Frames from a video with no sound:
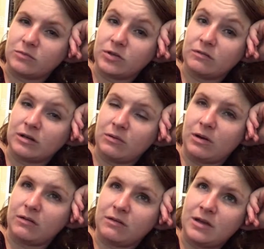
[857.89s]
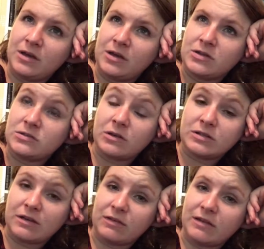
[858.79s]
I'm doing really well, so I'll
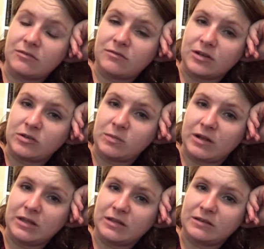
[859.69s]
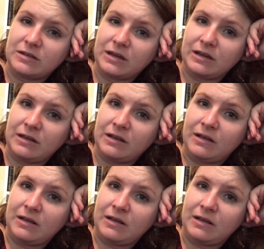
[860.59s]
definitely have it finished by the end of the day.